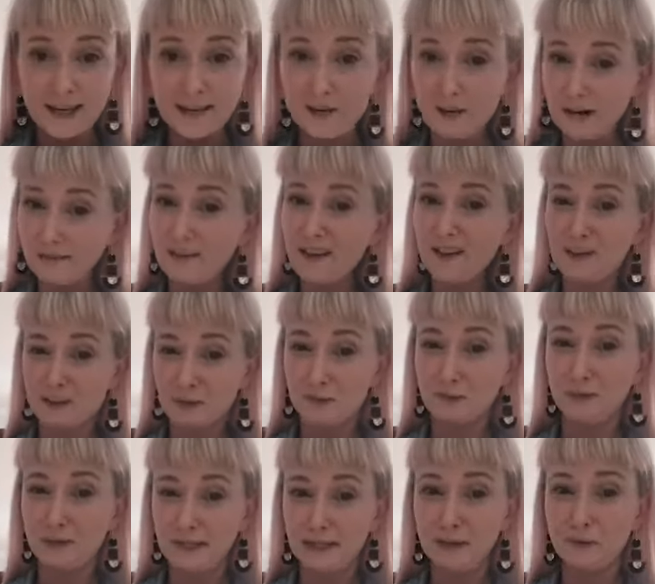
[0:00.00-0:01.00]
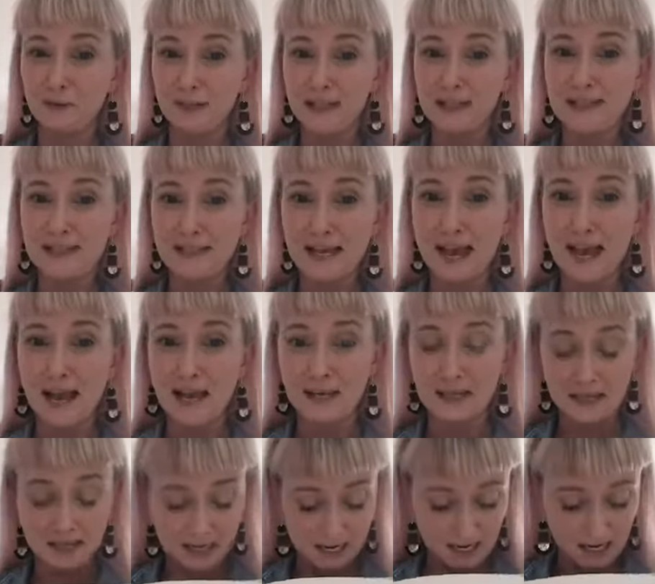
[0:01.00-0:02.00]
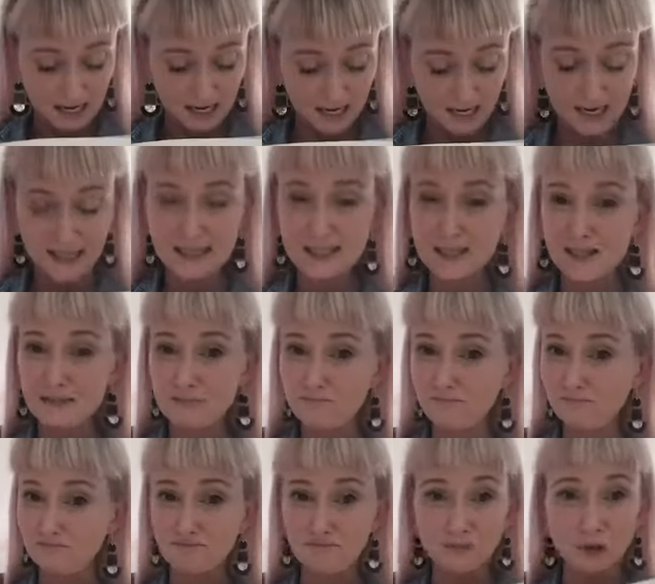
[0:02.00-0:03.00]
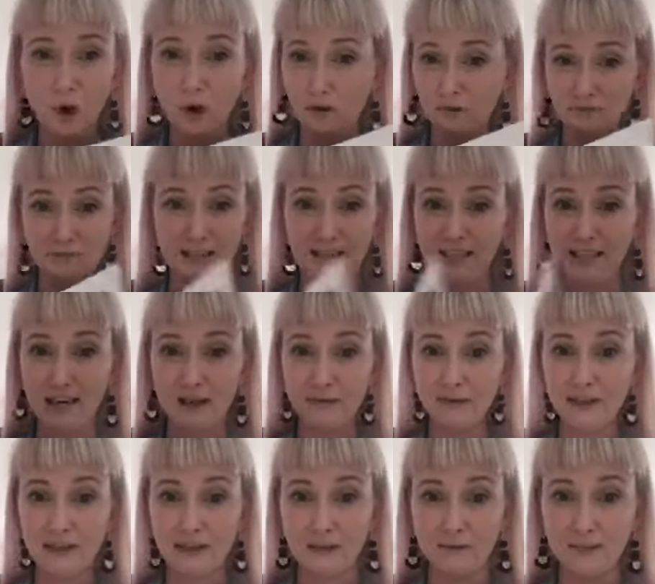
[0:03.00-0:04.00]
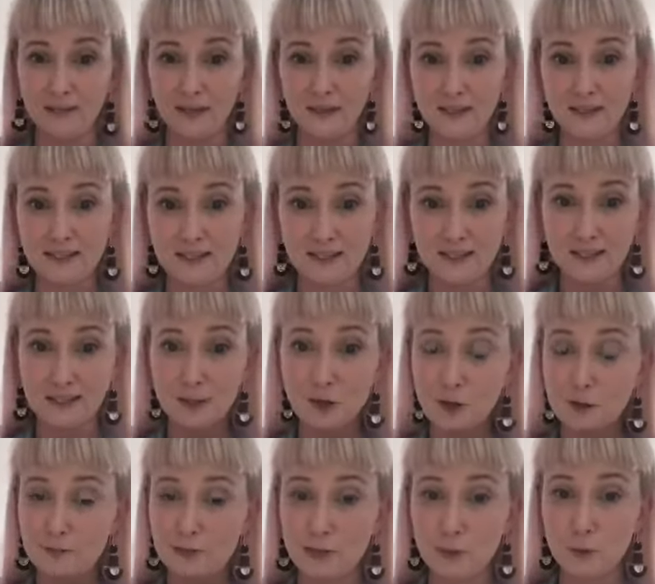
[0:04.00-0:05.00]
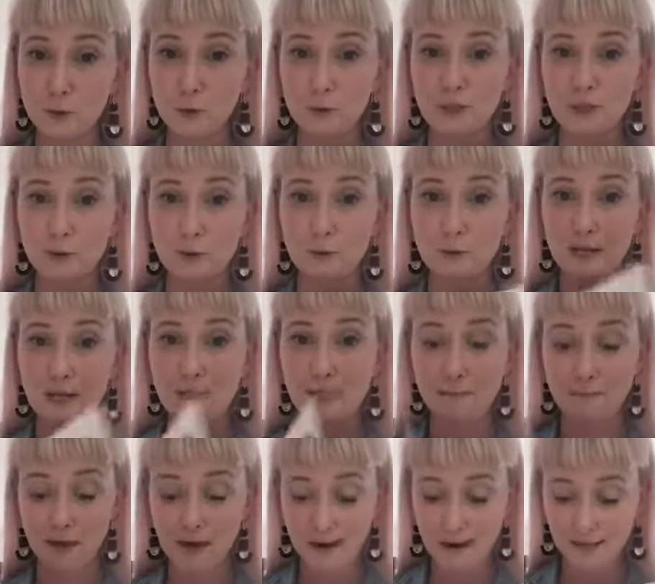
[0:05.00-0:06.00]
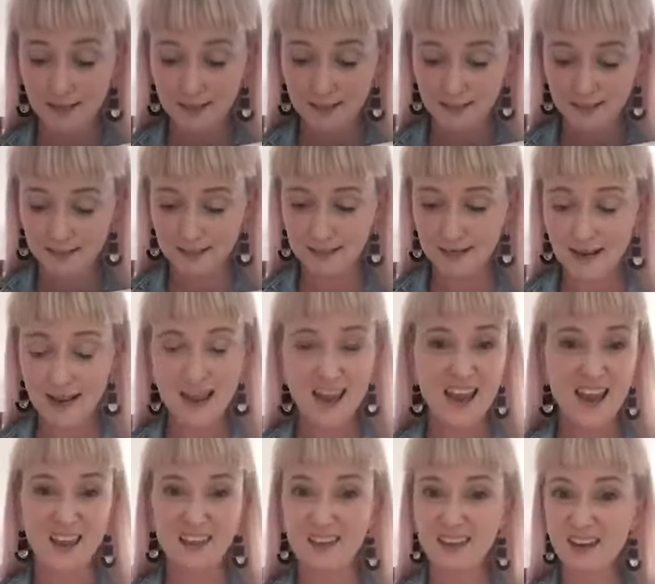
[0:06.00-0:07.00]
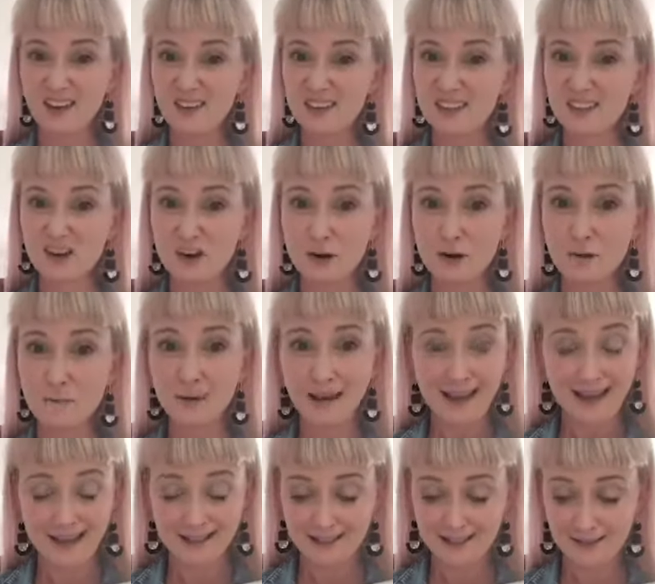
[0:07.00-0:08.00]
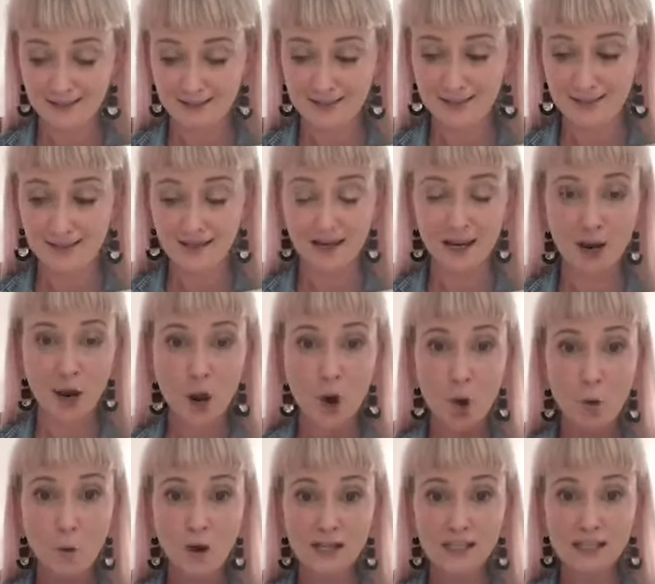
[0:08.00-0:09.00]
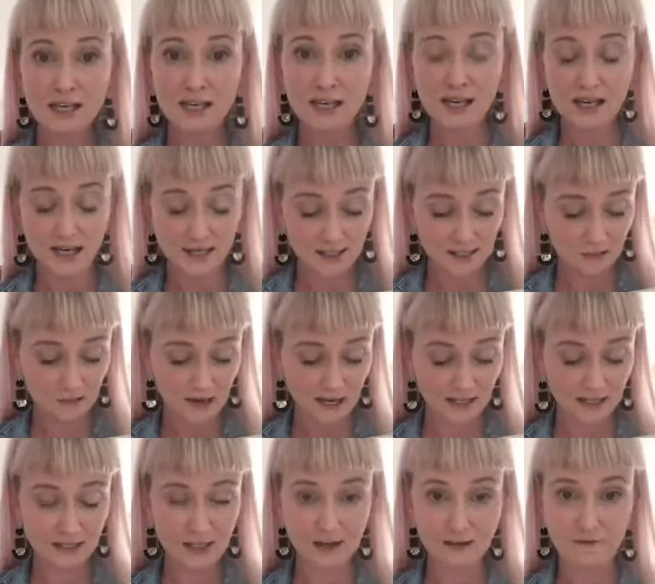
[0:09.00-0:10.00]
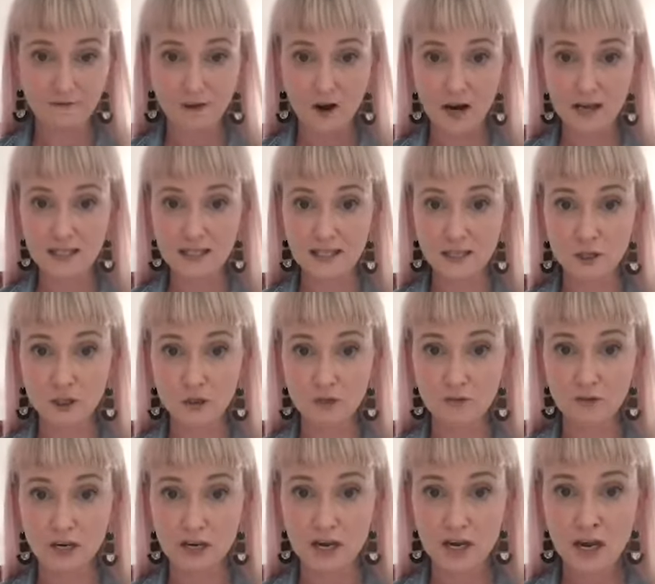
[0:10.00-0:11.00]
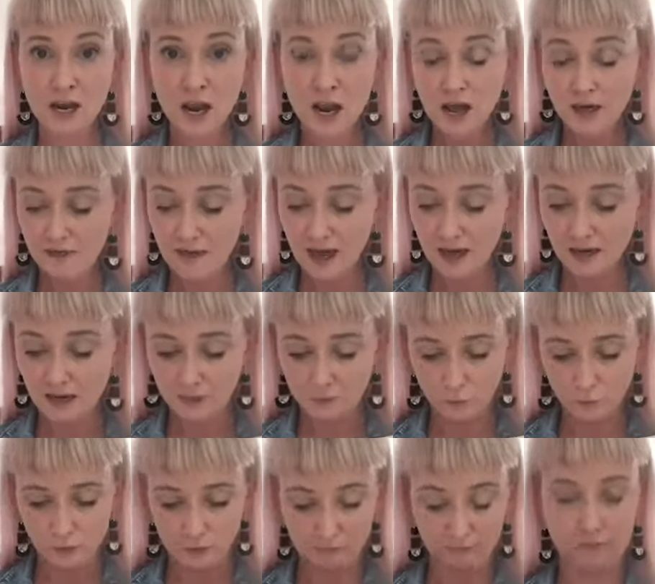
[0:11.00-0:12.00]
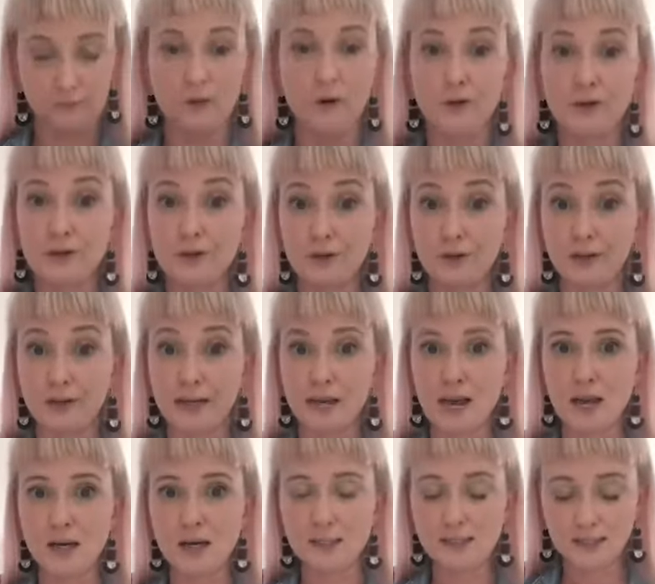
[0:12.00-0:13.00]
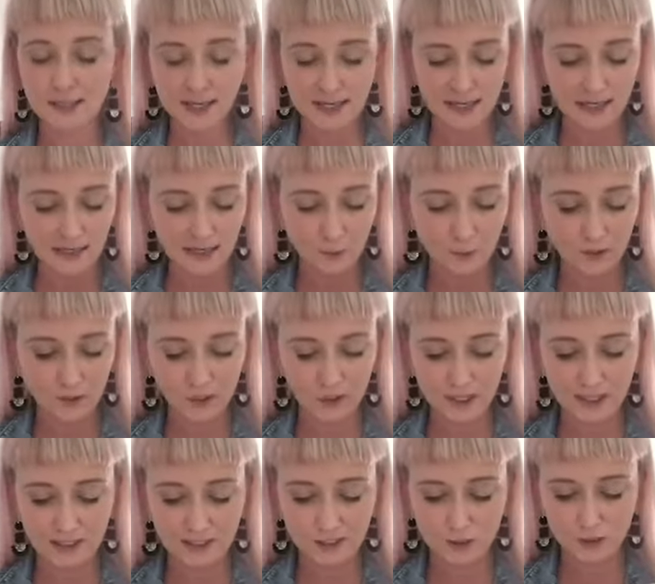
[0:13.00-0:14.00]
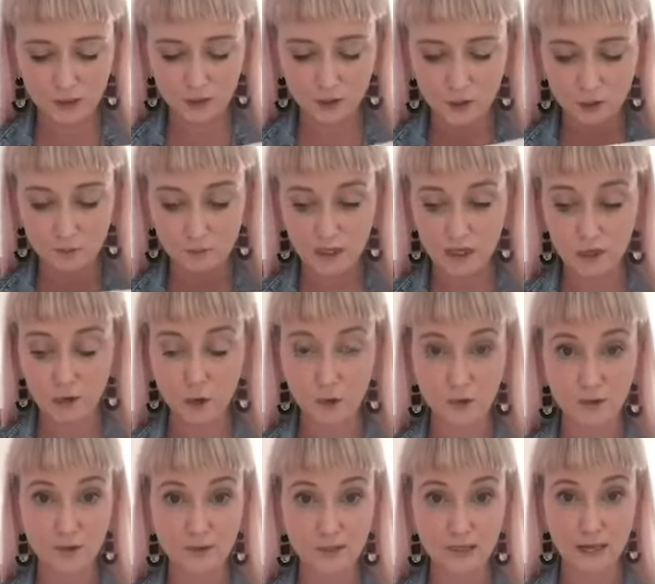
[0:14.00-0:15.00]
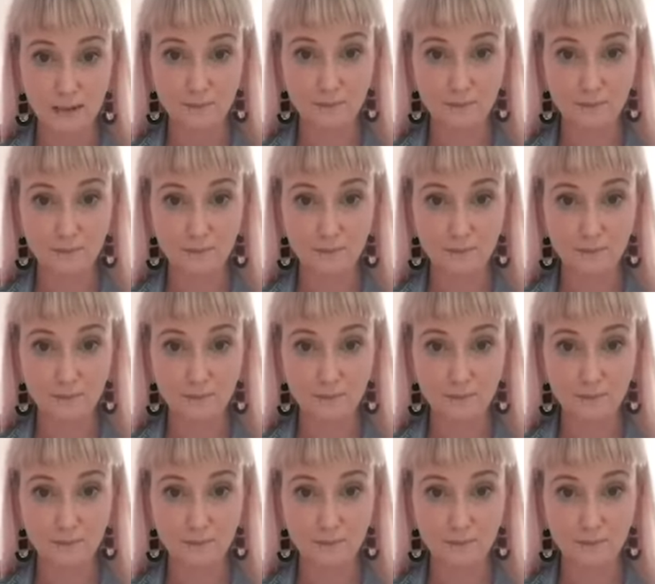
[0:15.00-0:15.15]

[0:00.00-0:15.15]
Grandfather's really, really sad. He is not really loving living in the city. Nobody talks to him in the markets, and there is no plants in the city. One day his grandson finds a tree that it, well, not a tree yet, a seedling, which is going to, he knows,